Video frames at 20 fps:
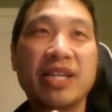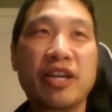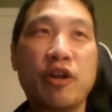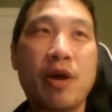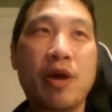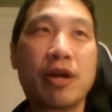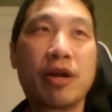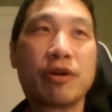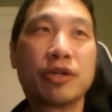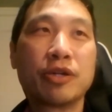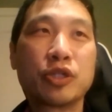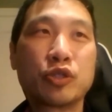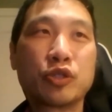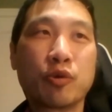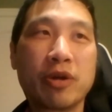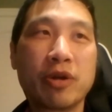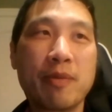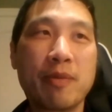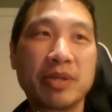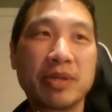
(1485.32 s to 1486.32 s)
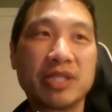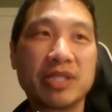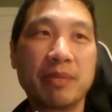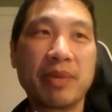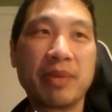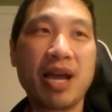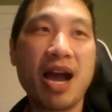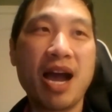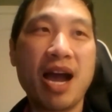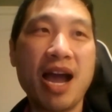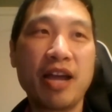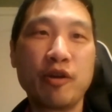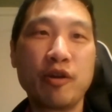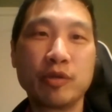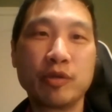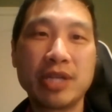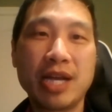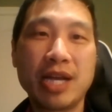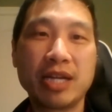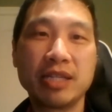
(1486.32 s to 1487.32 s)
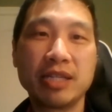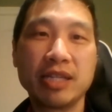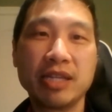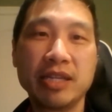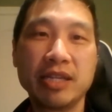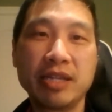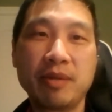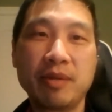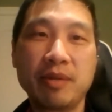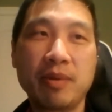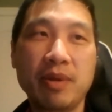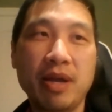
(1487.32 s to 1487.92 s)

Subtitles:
I heard a story about some guy who's actually